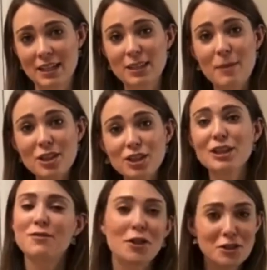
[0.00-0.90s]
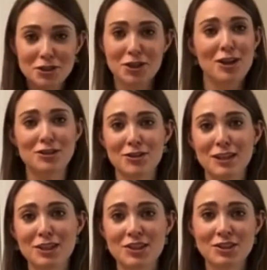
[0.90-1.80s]
especially for ocean
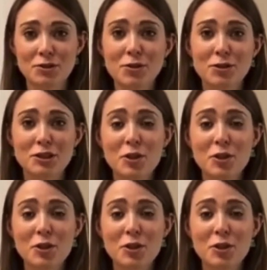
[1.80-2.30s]
conservation stewards